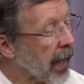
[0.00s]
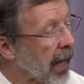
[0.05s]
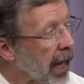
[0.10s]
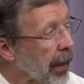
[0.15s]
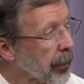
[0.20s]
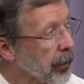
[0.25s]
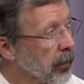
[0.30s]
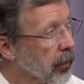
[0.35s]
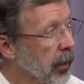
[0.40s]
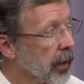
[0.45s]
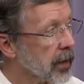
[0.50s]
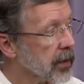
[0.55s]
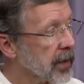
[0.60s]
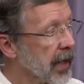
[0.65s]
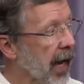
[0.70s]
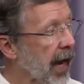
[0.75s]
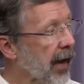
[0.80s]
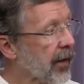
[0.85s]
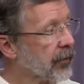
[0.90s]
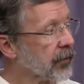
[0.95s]
happened was,
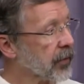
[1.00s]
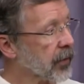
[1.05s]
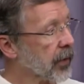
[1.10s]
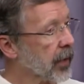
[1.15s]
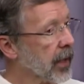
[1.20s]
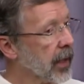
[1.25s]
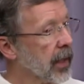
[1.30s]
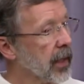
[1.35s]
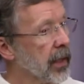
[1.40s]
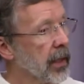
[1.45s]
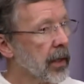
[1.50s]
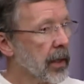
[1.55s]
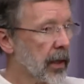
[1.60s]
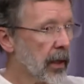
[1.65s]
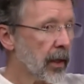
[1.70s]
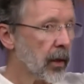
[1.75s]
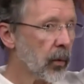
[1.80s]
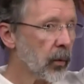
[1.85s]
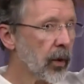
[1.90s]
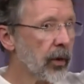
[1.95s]
after he,
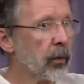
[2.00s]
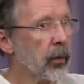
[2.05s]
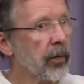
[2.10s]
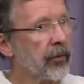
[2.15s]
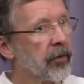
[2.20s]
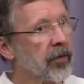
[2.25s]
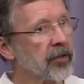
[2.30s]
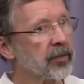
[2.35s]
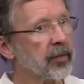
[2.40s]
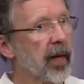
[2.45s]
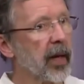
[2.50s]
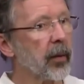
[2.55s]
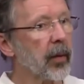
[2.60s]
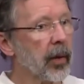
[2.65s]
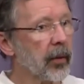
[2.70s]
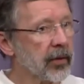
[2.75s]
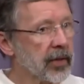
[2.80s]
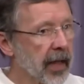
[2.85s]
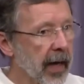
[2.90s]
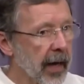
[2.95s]
We, we first met him when
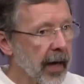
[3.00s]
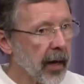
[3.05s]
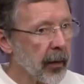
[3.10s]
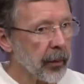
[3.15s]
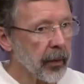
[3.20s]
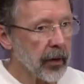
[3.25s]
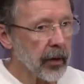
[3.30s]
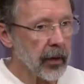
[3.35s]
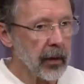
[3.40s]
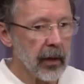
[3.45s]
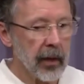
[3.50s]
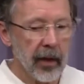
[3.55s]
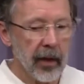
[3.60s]
he was at Apple,